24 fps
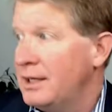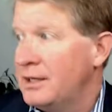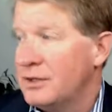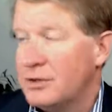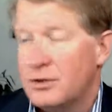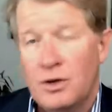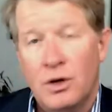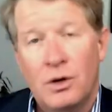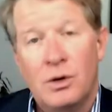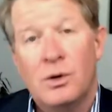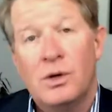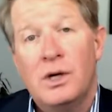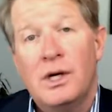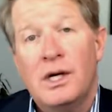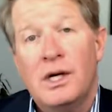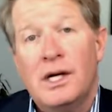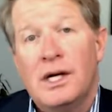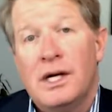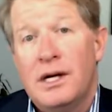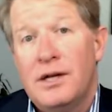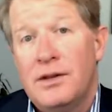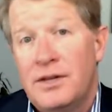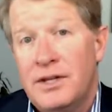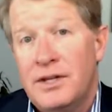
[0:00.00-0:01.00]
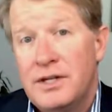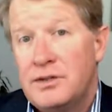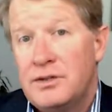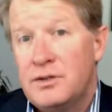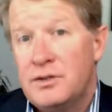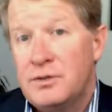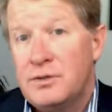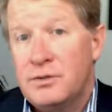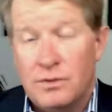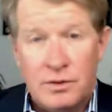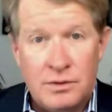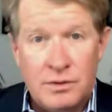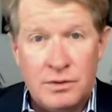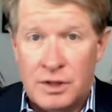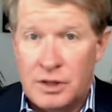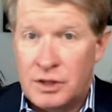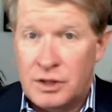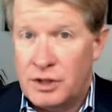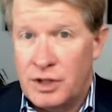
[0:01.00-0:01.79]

So this just